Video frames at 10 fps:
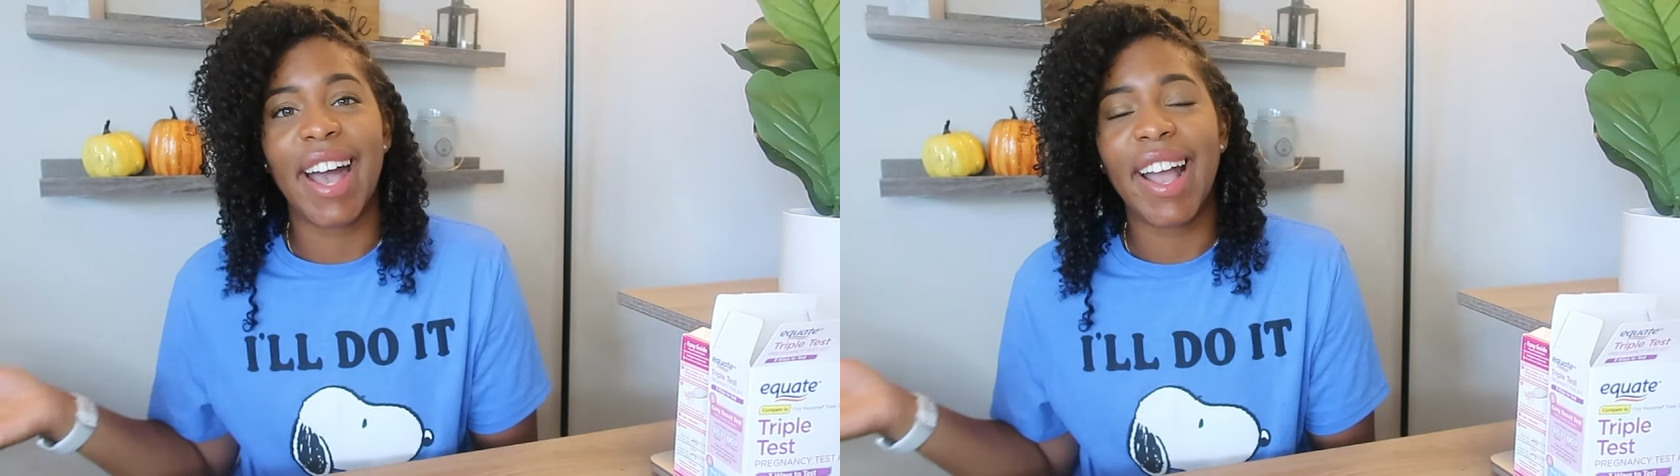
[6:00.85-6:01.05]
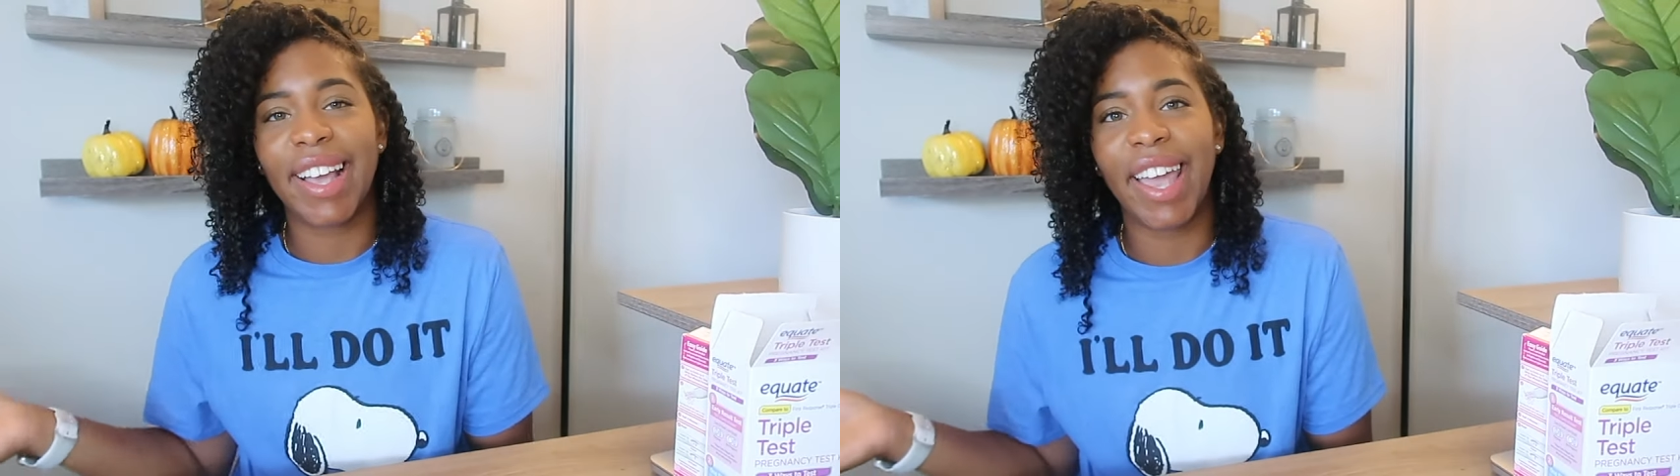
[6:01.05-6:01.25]

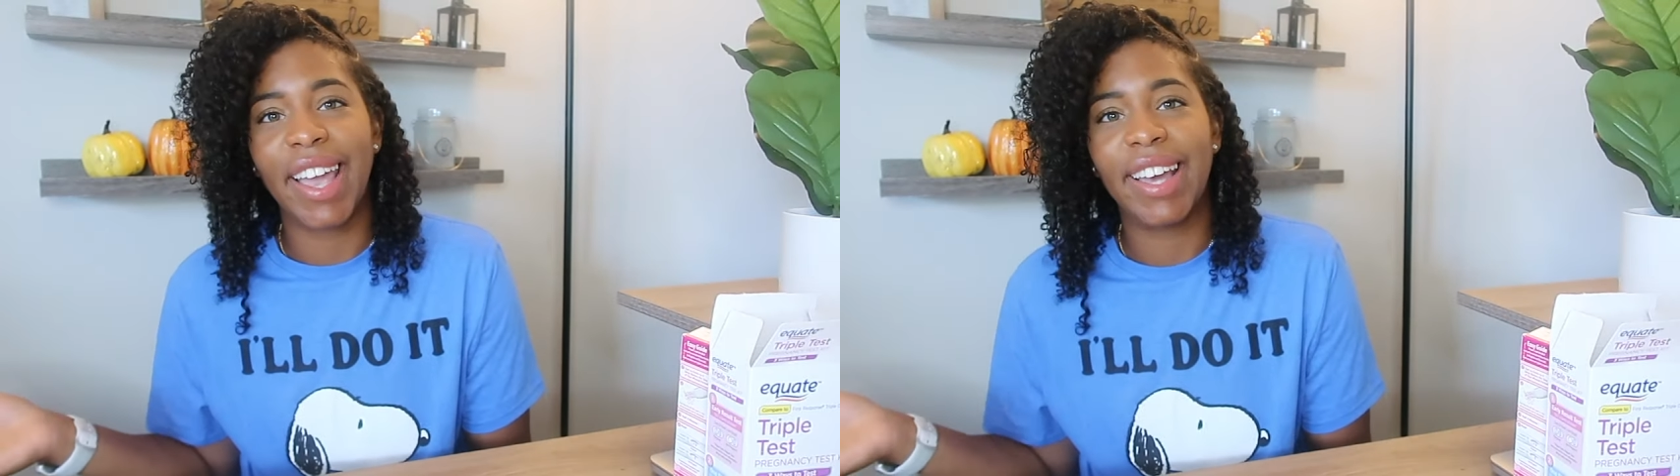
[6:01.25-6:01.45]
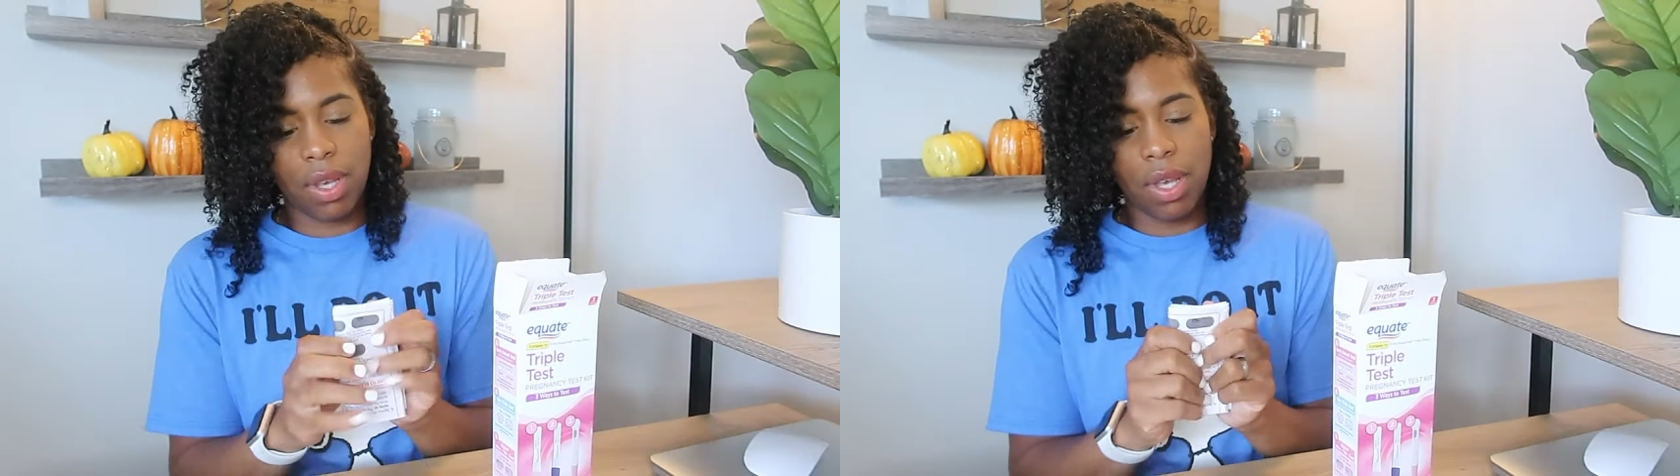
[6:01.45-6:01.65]
I
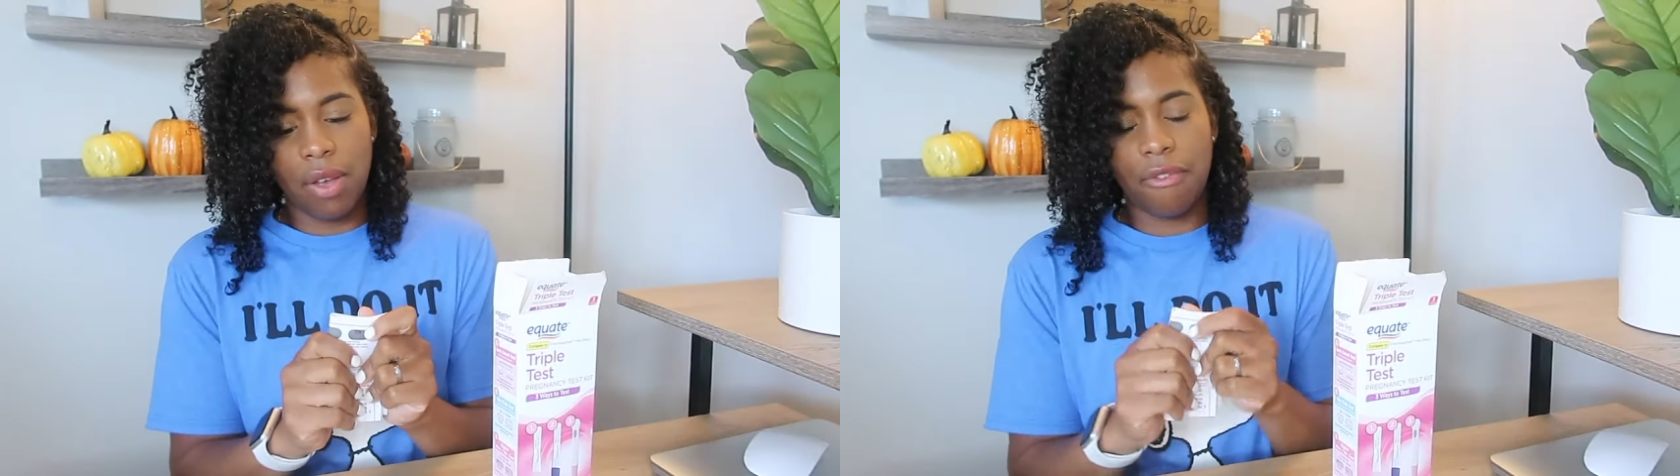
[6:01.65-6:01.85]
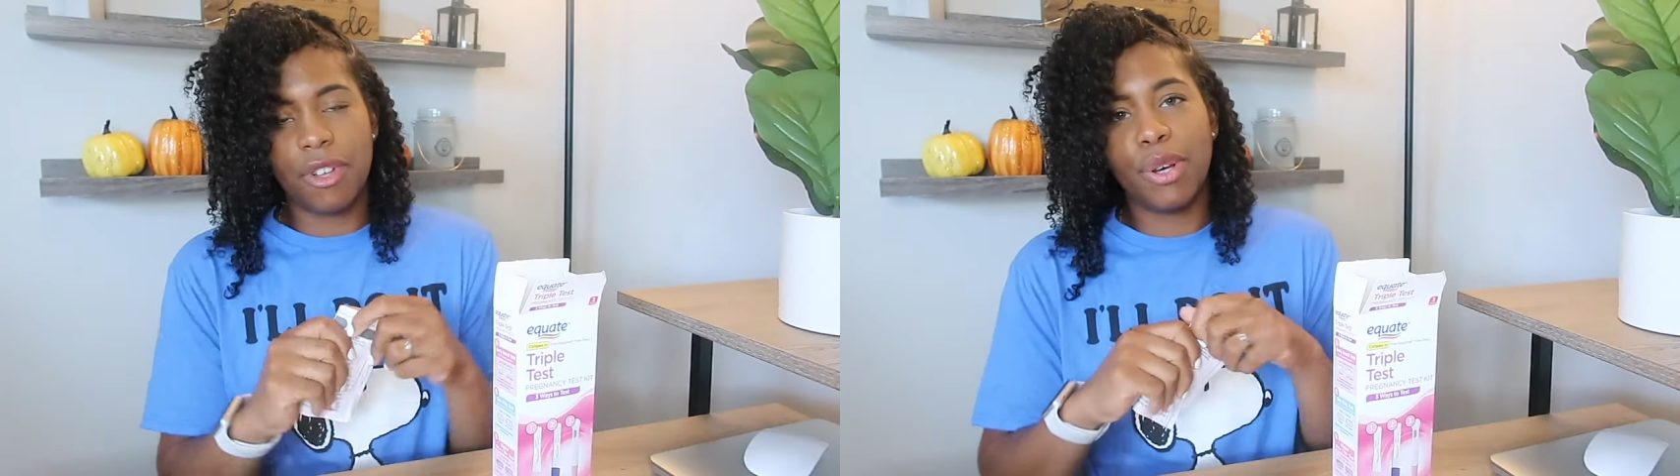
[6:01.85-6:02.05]
can.
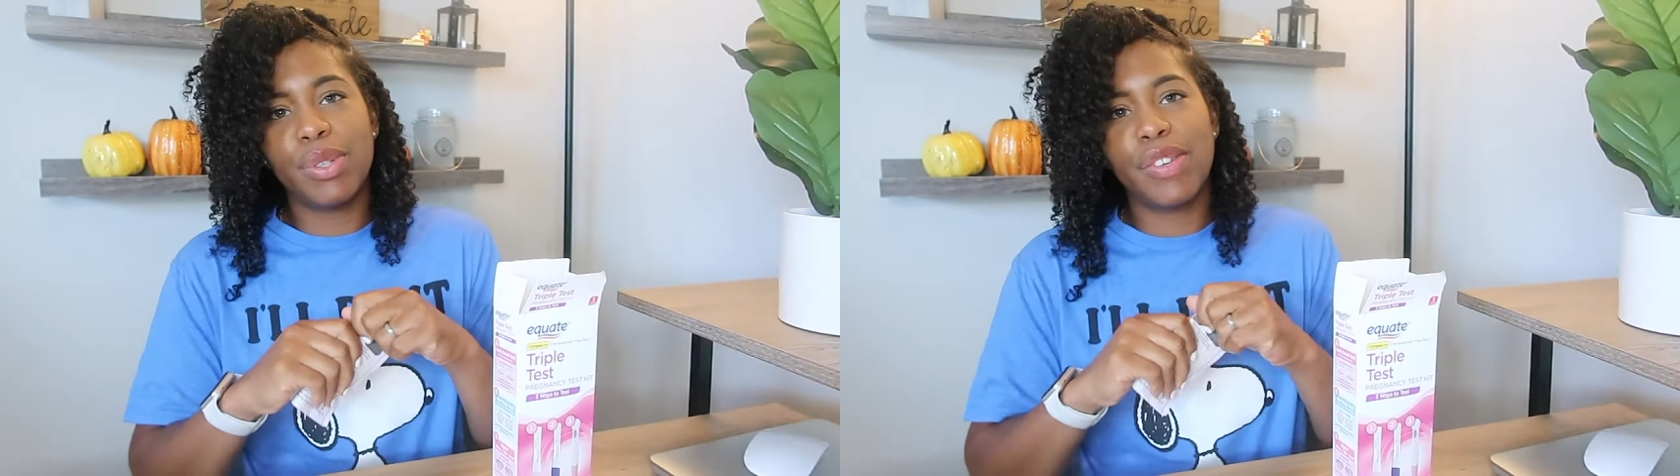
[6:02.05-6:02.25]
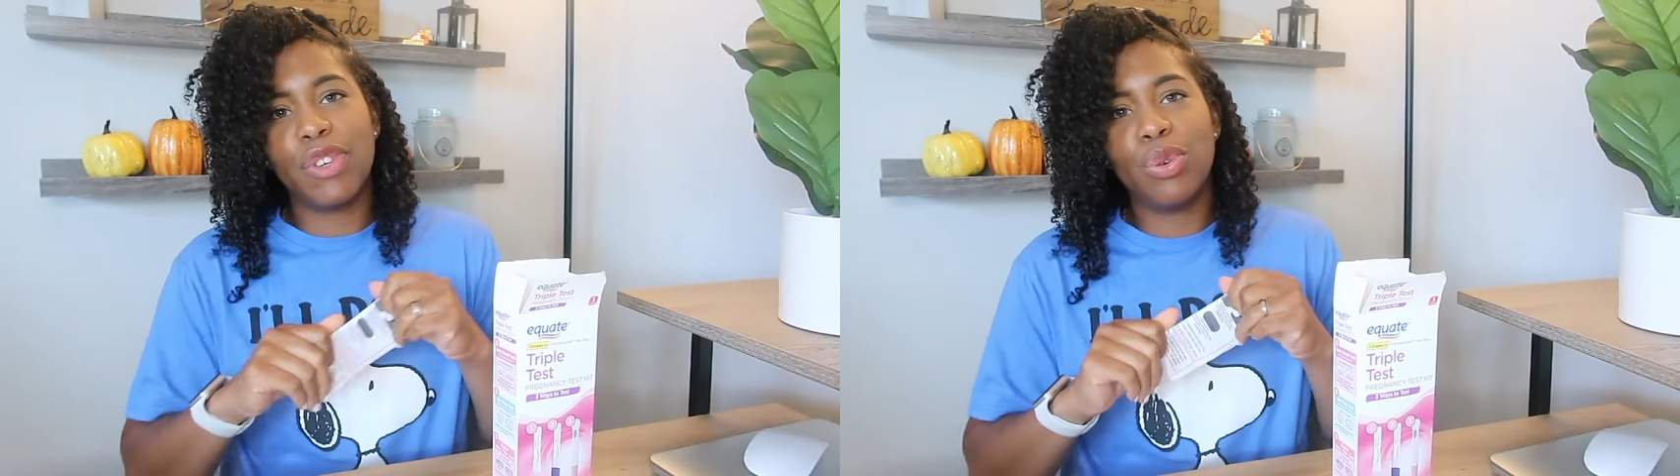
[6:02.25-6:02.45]
For
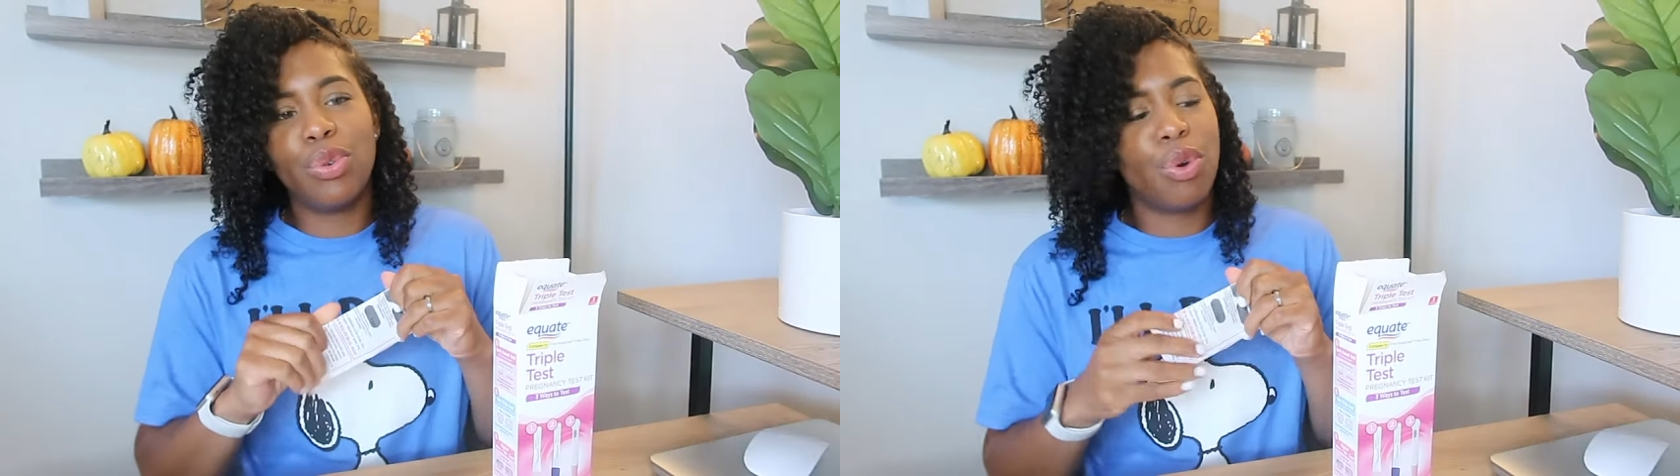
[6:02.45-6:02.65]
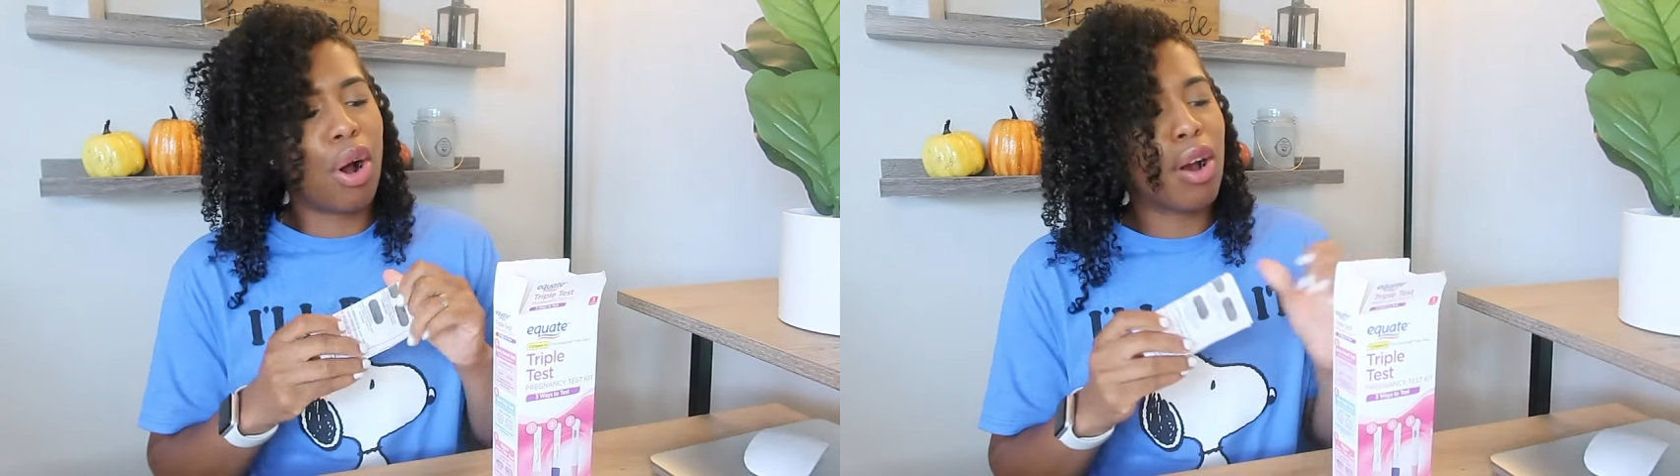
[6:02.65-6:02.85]
those of you
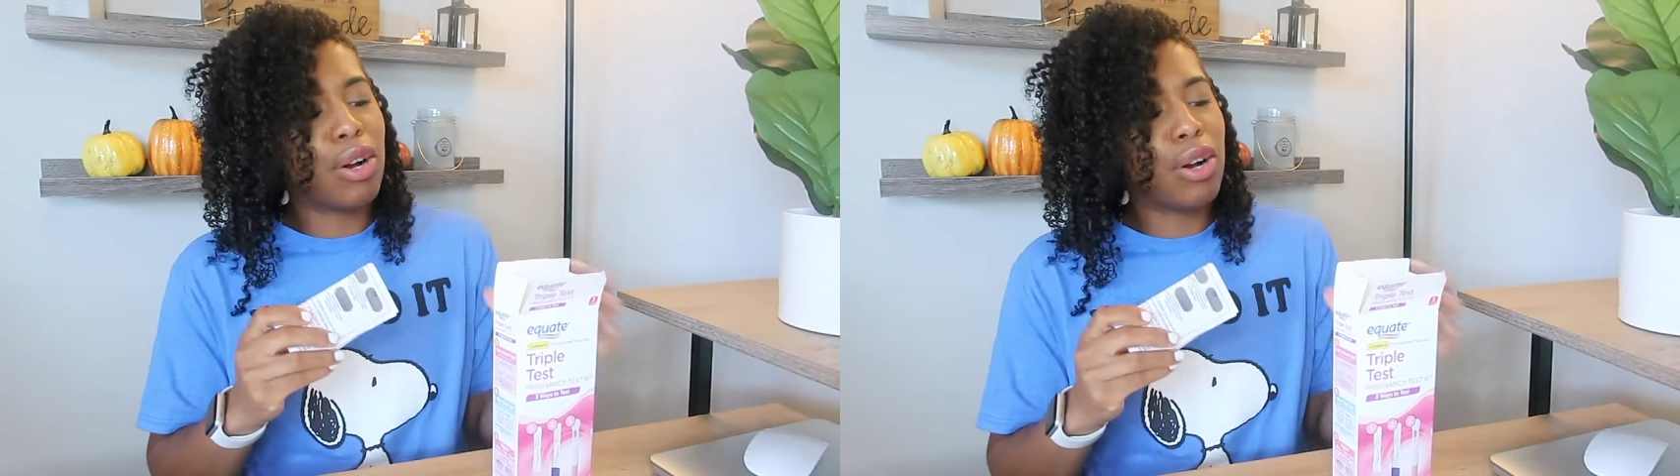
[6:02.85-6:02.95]
who are